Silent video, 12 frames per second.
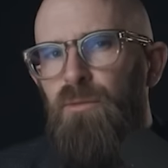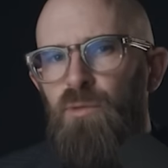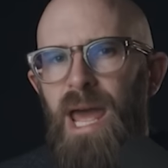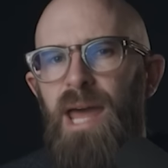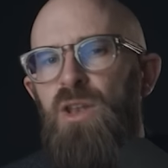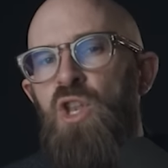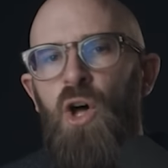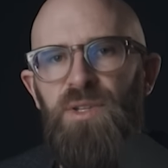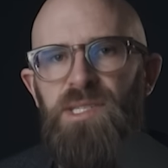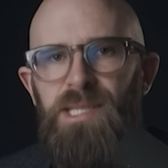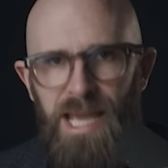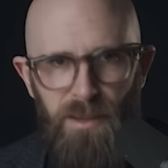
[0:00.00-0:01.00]
the rare
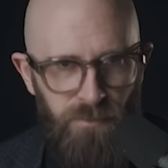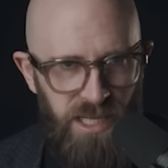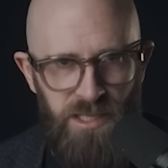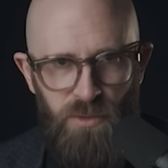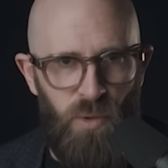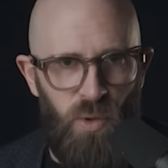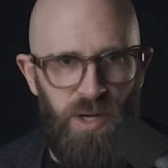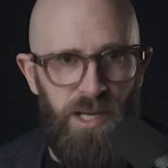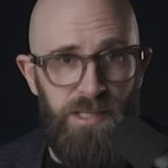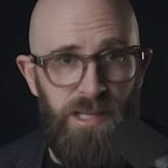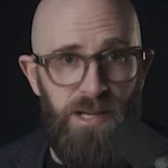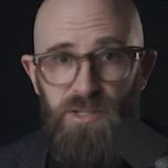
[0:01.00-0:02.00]
non-state media
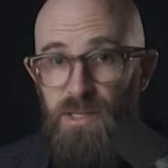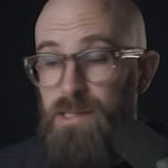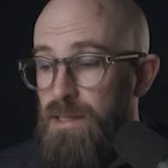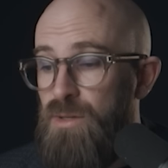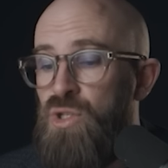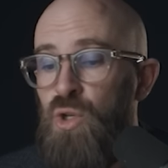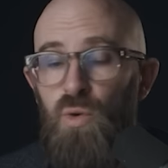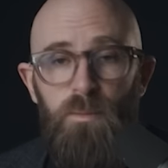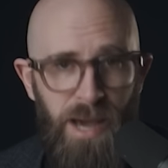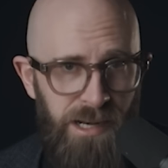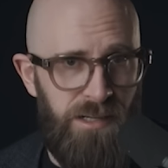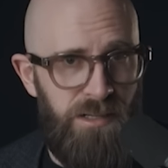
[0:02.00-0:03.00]
organizations that do
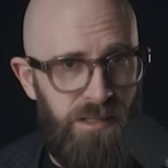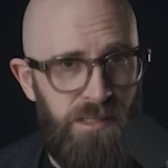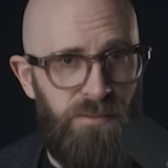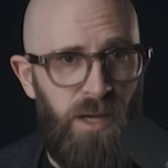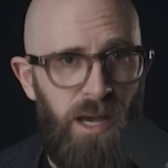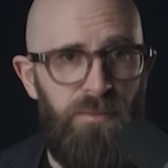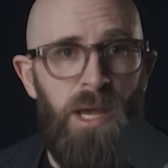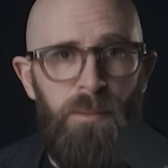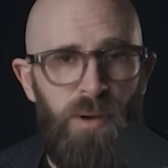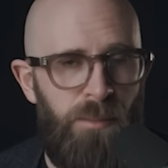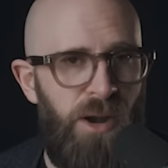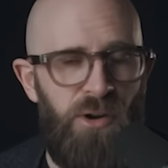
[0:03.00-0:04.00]
manage to survive,
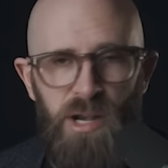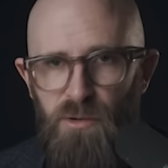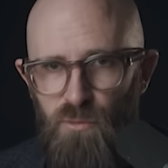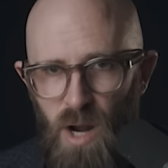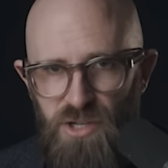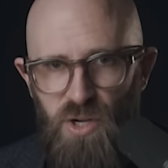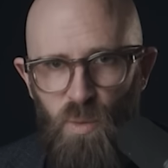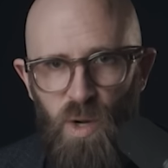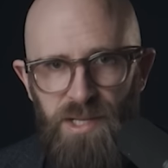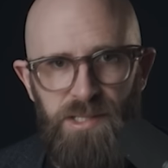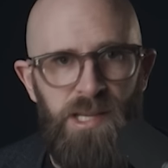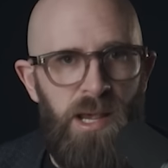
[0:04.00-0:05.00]
primarily Russian
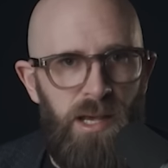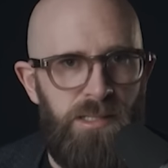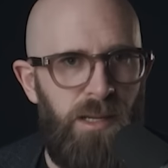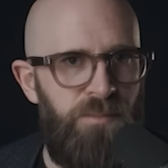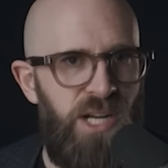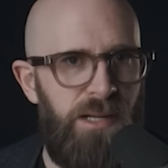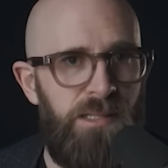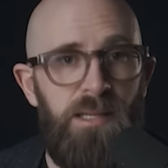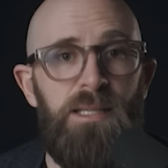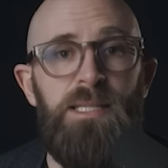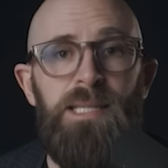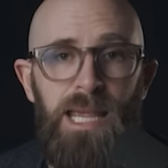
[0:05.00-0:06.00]
ones, are subject to
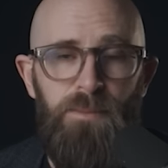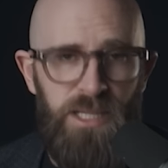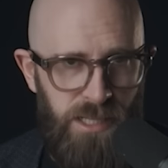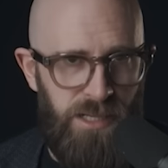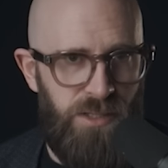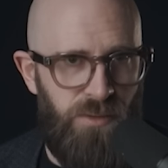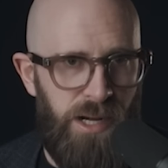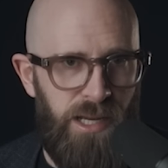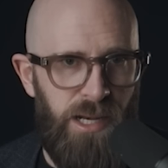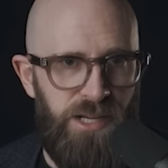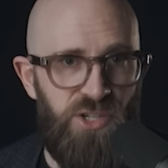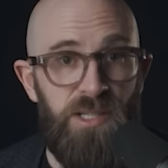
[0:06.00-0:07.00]
the same intense regulations
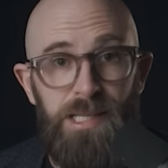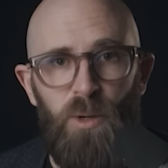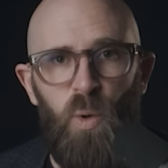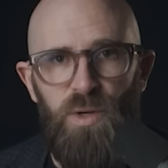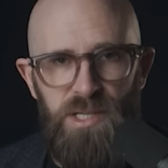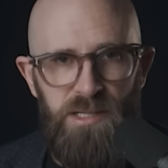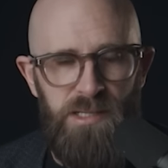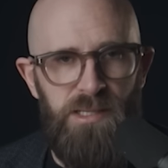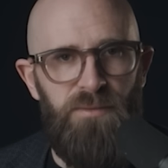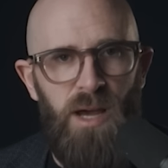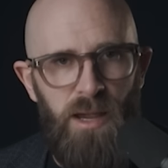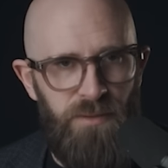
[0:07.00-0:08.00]
in order to
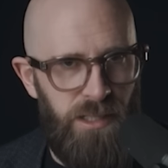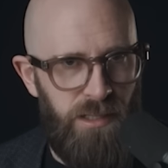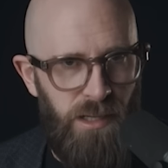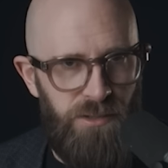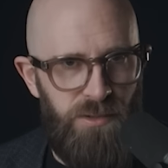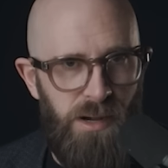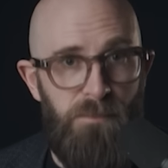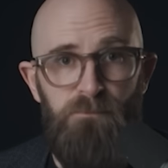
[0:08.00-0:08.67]
survive in the country.